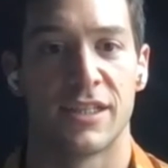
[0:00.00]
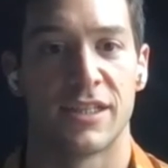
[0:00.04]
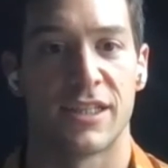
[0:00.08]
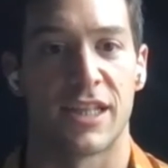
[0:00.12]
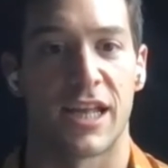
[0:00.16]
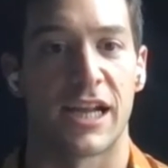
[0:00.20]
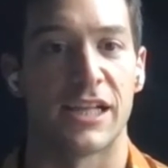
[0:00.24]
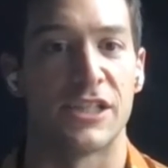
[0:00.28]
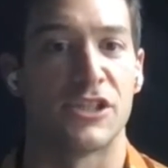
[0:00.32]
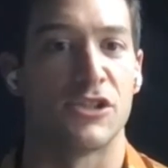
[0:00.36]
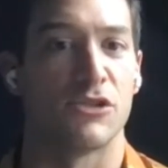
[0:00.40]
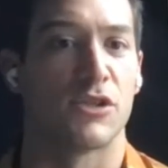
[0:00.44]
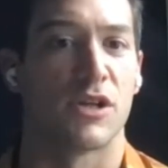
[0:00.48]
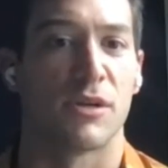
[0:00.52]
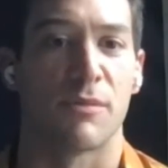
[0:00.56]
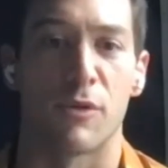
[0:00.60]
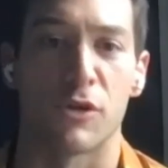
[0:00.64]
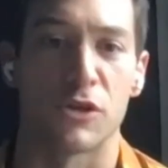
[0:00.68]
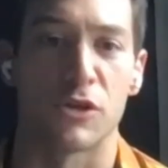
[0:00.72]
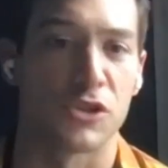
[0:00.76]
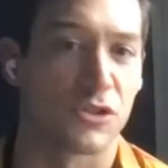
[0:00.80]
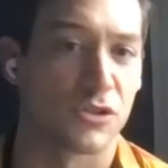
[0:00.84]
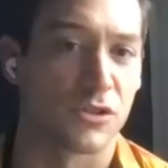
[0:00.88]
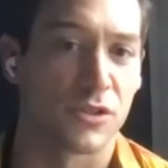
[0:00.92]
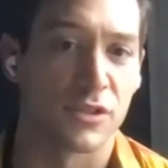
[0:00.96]
that I do
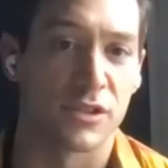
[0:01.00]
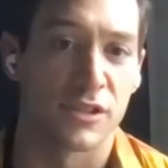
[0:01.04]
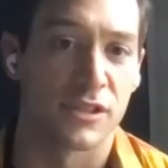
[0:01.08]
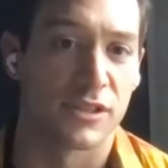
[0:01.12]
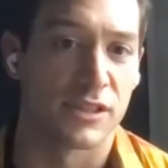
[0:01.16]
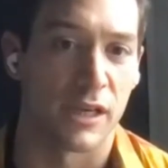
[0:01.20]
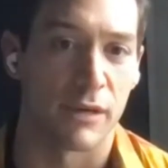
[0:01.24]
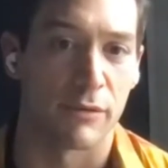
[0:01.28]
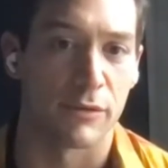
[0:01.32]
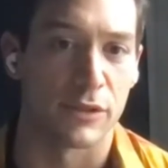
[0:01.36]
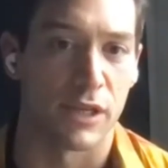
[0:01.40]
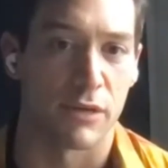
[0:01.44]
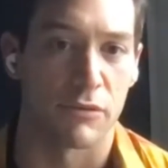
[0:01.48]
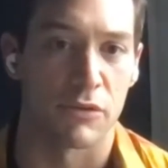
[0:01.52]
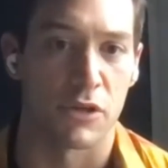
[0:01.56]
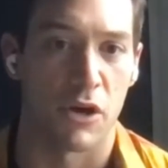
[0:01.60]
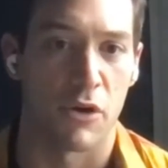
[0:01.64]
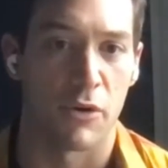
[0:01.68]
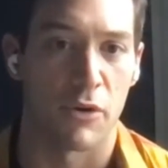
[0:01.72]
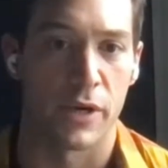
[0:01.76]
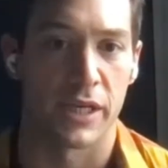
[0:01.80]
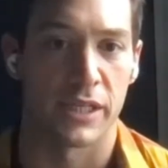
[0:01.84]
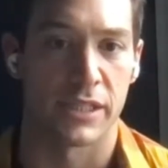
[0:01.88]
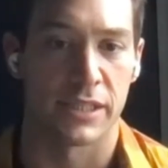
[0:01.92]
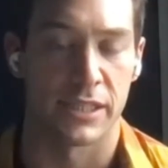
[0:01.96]
commercials because I was
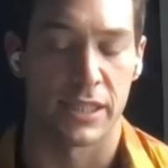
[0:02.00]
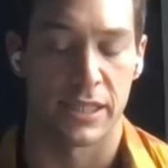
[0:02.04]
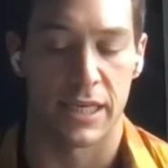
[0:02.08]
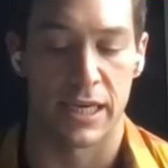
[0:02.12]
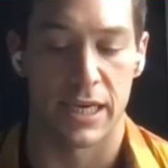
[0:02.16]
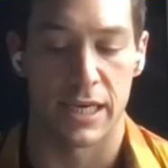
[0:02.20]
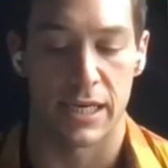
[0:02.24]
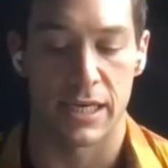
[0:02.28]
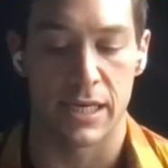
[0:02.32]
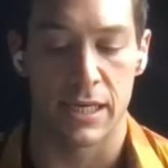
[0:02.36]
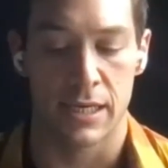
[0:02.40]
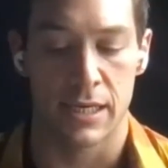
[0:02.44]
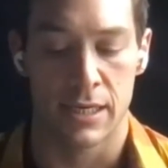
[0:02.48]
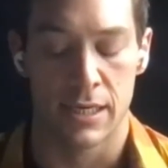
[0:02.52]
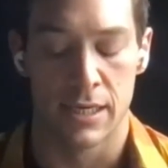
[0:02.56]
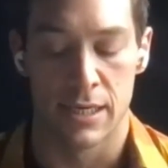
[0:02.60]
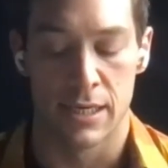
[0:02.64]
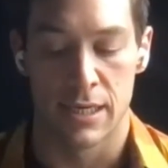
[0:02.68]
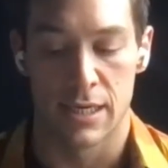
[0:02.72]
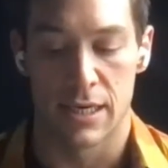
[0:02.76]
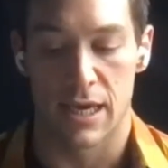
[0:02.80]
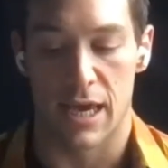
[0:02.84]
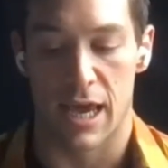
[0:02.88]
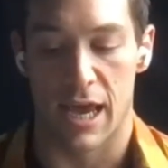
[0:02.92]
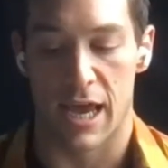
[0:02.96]
outgoing as a kid,
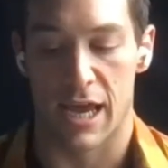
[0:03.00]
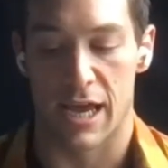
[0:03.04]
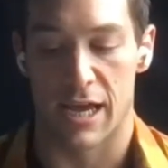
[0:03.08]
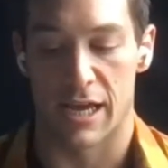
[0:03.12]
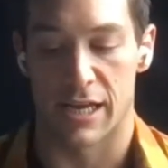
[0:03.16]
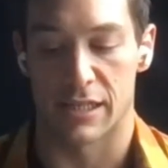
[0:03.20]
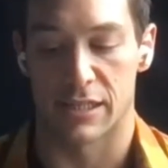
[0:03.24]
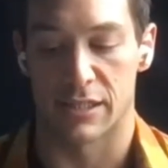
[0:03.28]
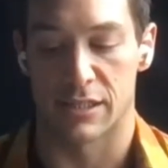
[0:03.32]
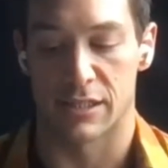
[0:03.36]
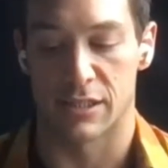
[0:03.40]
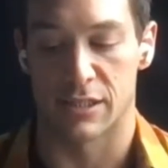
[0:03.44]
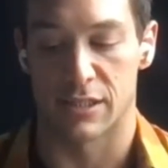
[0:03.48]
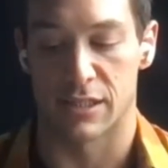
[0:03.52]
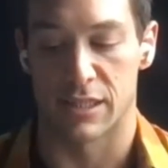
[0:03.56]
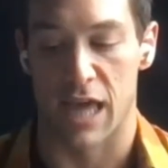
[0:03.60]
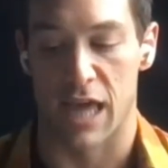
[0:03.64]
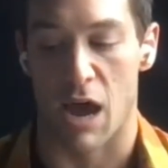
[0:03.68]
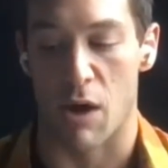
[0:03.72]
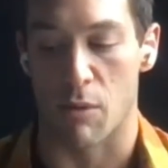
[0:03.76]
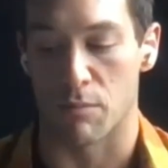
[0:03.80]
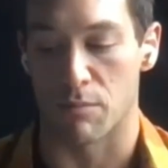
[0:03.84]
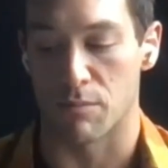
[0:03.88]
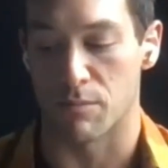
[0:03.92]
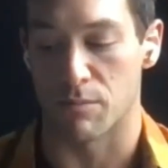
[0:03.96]
and
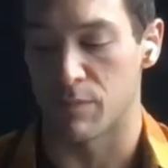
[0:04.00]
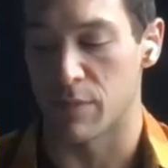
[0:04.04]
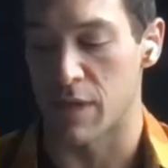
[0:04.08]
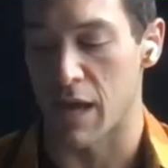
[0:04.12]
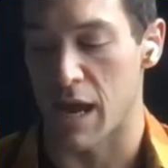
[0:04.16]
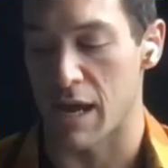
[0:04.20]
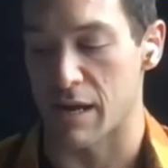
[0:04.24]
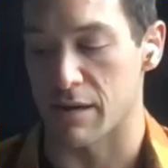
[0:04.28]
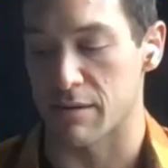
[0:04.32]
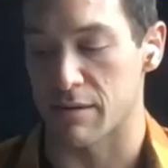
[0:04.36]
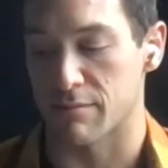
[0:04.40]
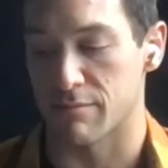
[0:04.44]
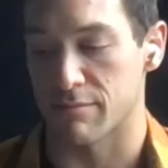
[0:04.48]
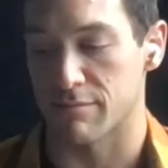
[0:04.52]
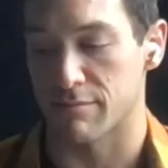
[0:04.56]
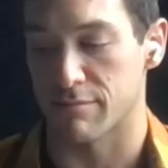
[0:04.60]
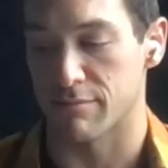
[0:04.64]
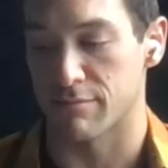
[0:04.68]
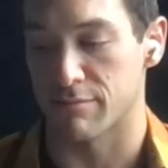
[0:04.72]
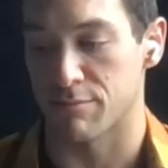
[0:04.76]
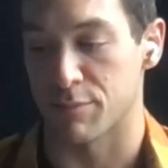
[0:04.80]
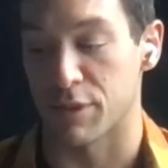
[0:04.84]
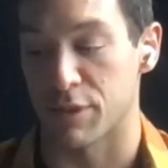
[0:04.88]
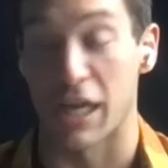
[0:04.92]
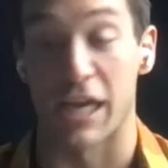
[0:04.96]
that
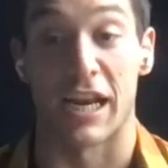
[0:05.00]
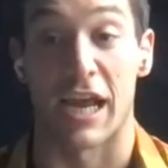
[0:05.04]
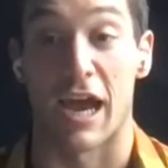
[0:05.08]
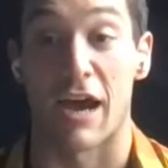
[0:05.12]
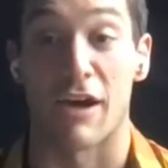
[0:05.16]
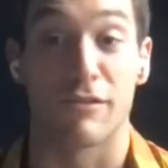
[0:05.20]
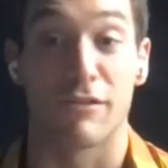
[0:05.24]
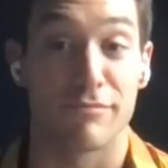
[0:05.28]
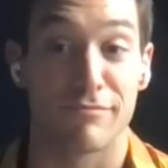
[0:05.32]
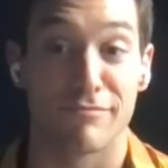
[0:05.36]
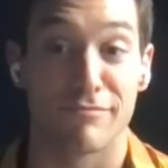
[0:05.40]
played out